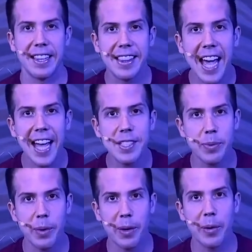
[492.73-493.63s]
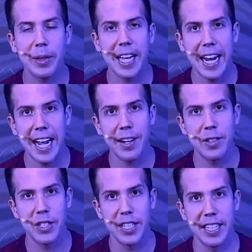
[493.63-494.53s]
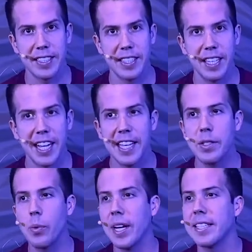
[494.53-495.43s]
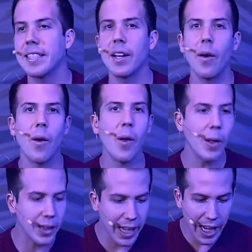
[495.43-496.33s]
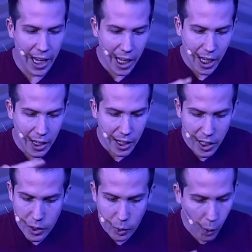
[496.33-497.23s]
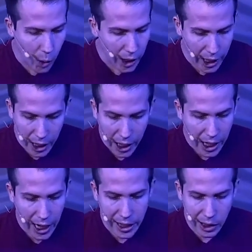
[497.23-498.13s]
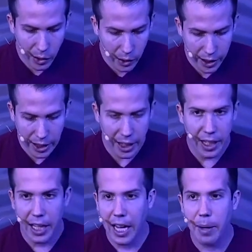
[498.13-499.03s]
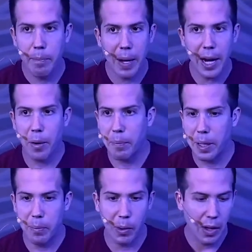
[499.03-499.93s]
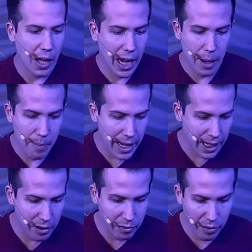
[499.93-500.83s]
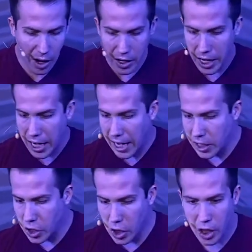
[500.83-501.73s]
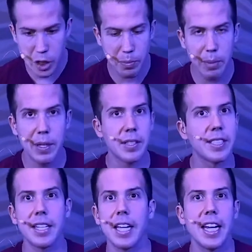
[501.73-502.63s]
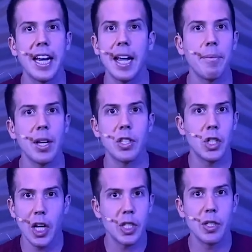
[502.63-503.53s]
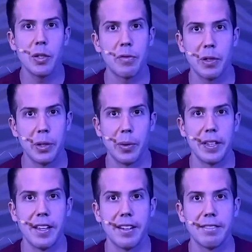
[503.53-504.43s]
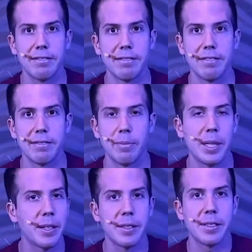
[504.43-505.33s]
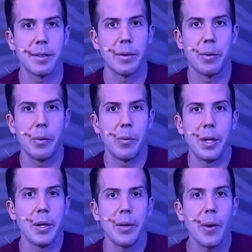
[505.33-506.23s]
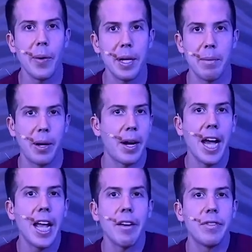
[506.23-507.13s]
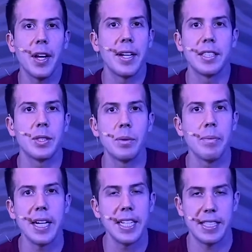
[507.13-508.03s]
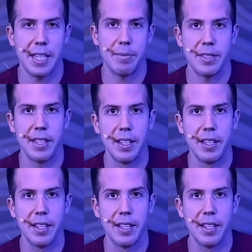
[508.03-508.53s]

That's where all that energy is. It's wasted all day scrolling and looking at better people and making fun and judgment because that and, and I'm not judging you for doing that because we don't know any better and I have done it too many times.